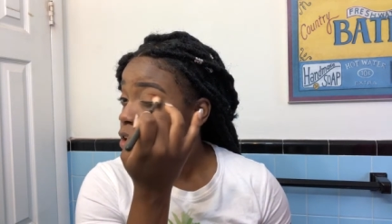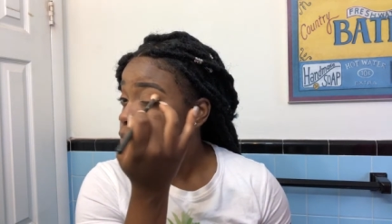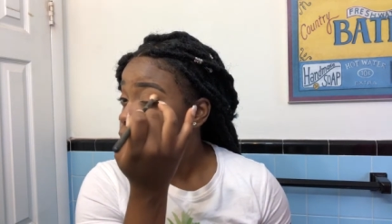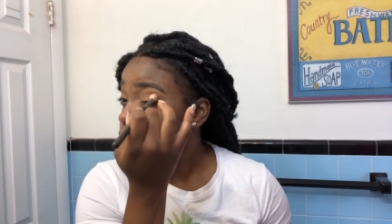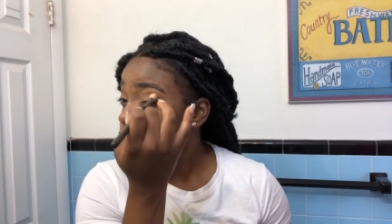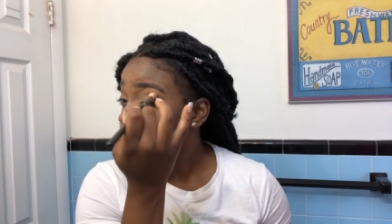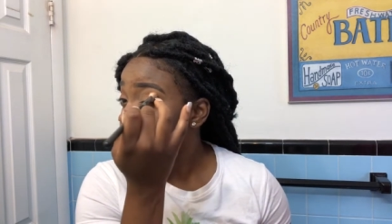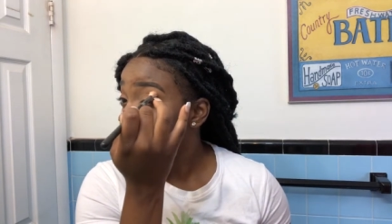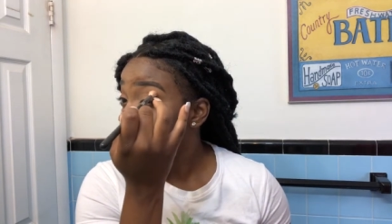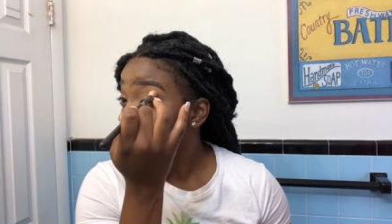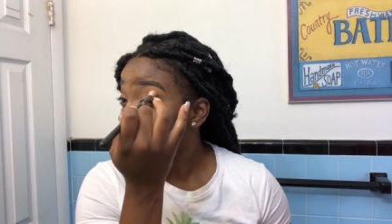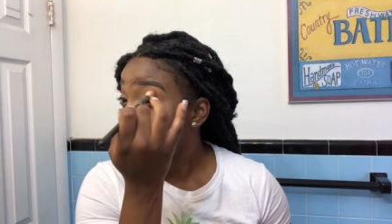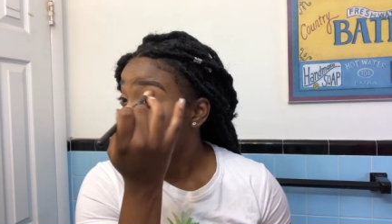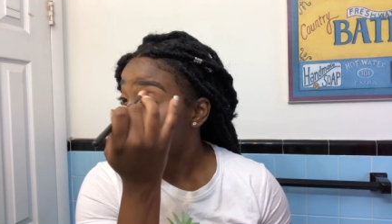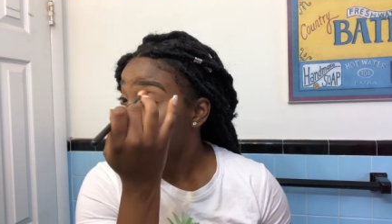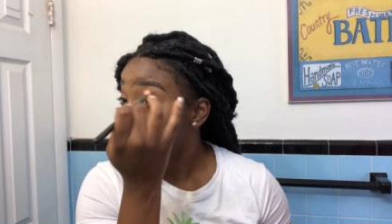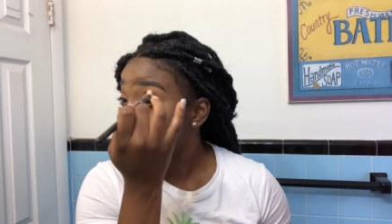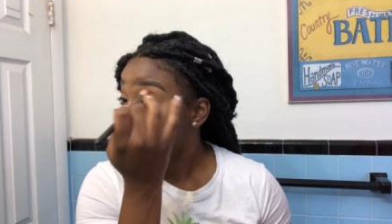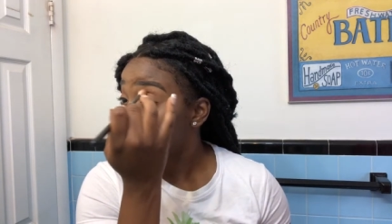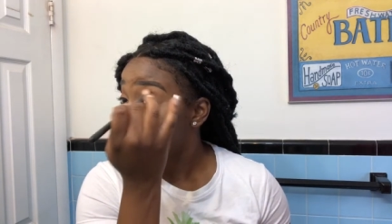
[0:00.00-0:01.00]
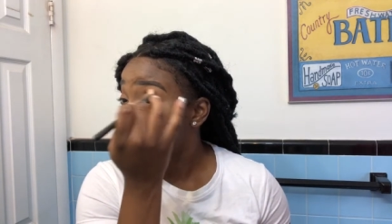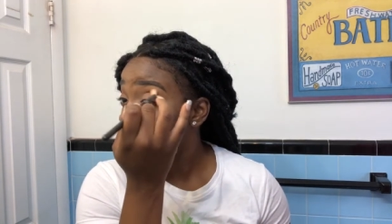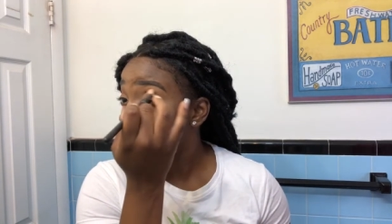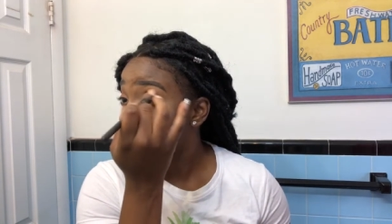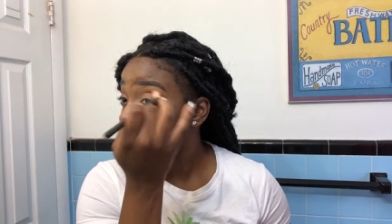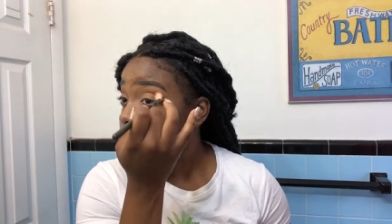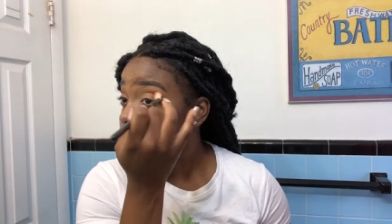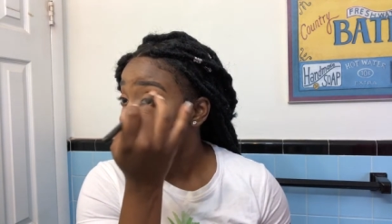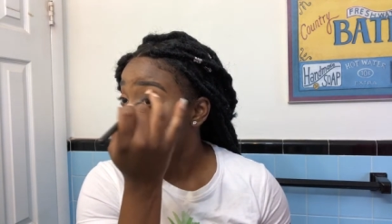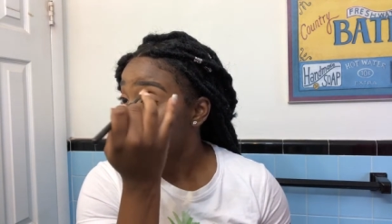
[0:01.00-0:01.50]
if you used her
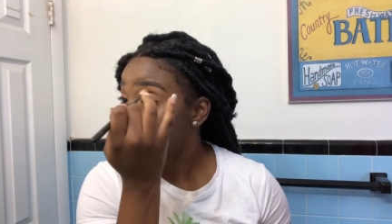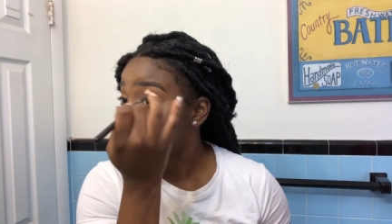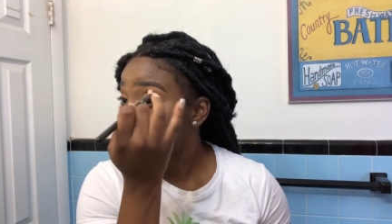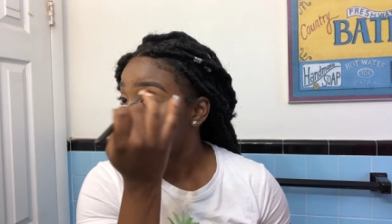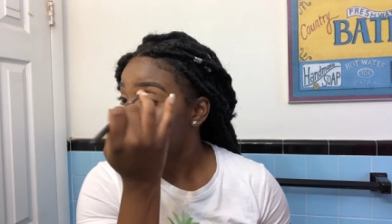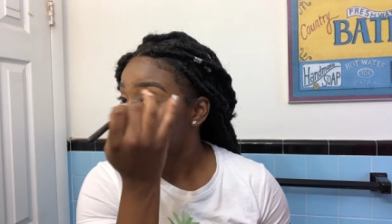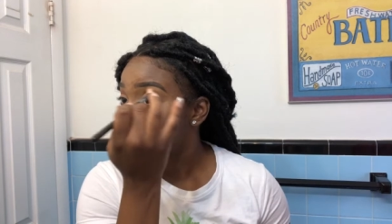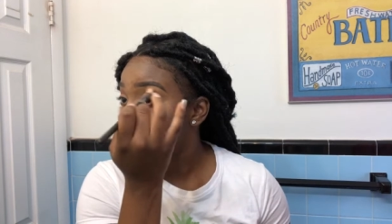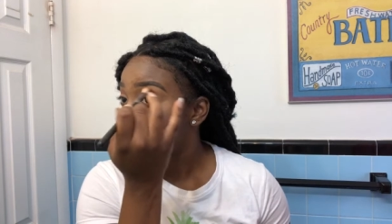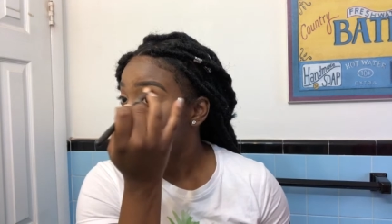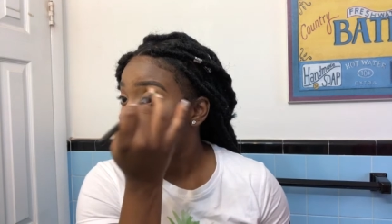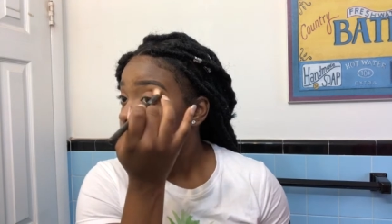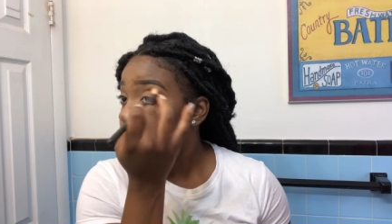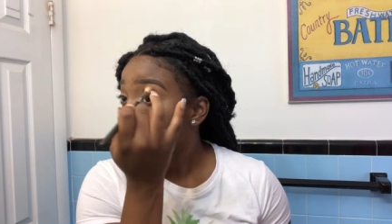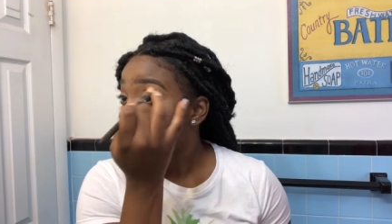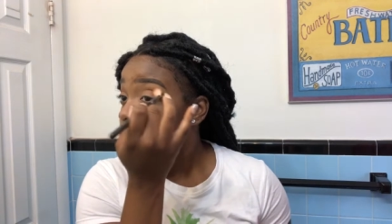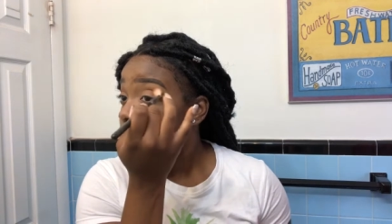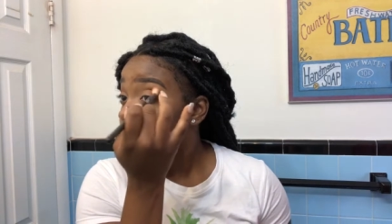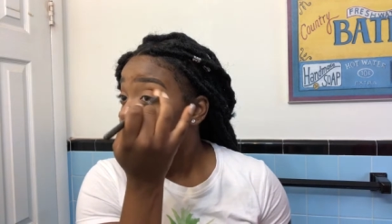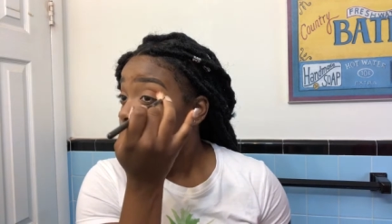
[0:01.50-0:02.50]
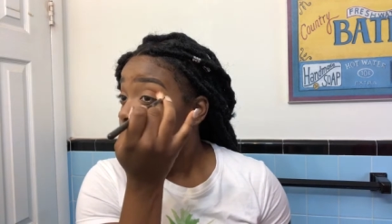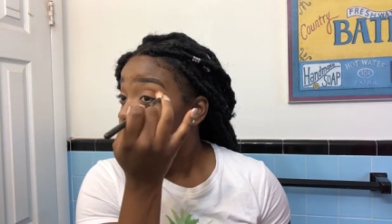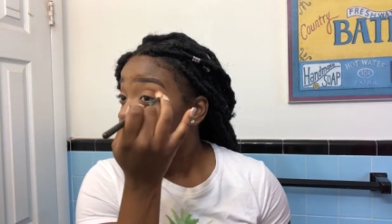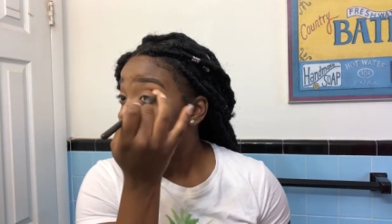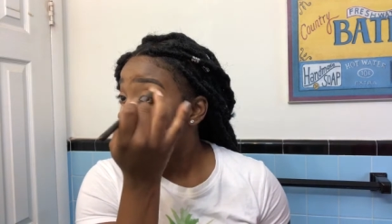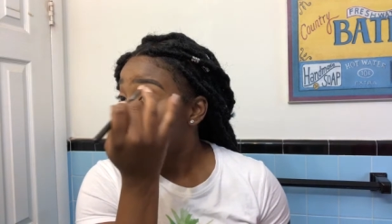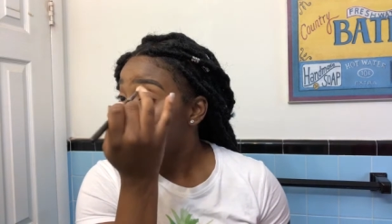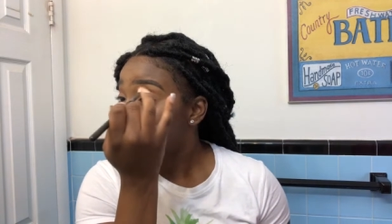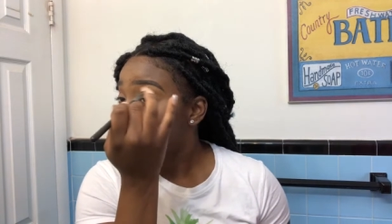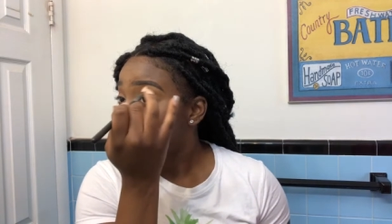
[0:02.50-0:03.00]
Modern Renaissance, her
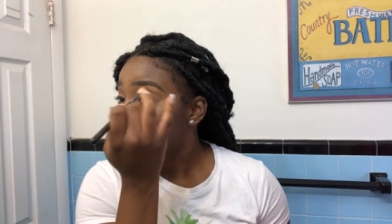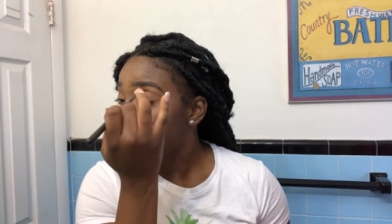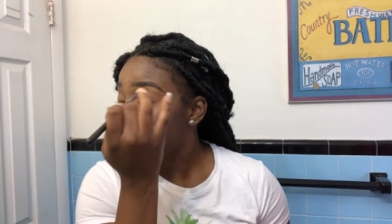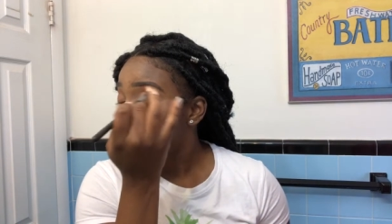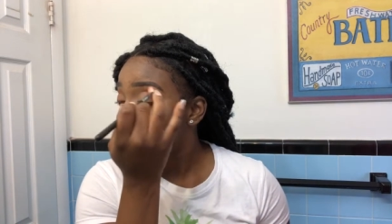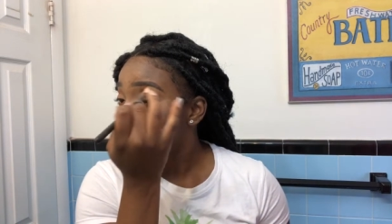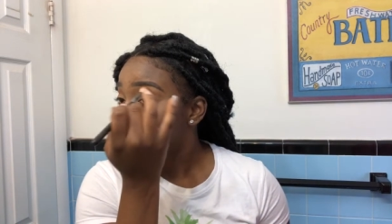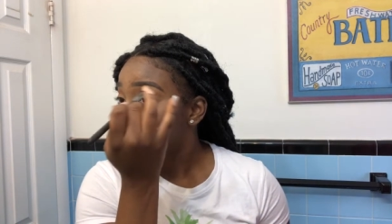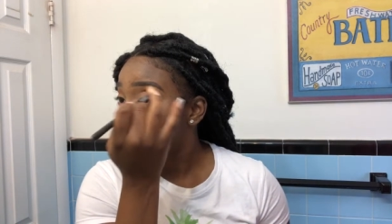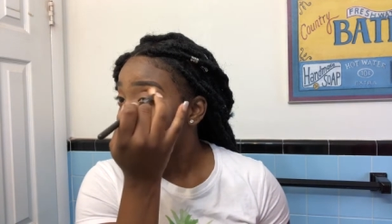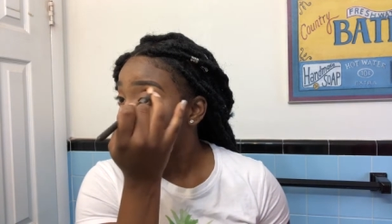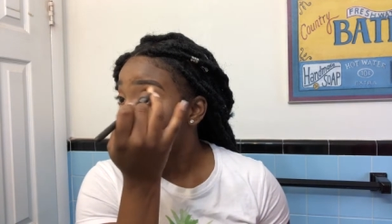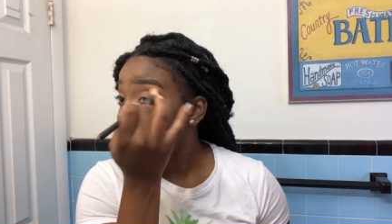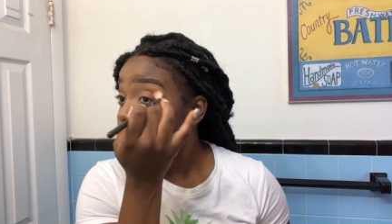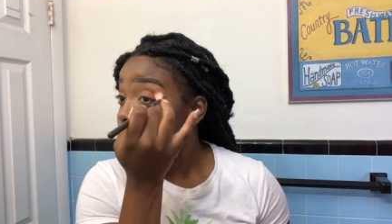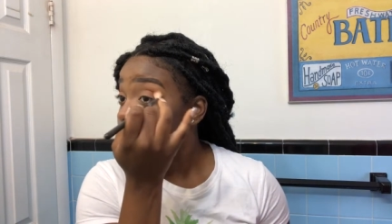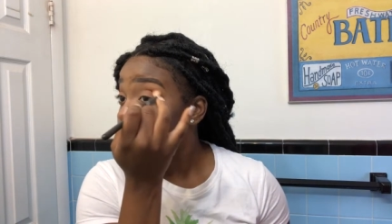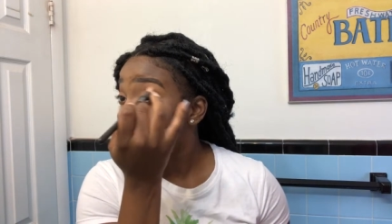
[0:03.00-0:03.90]
powders are pigmented.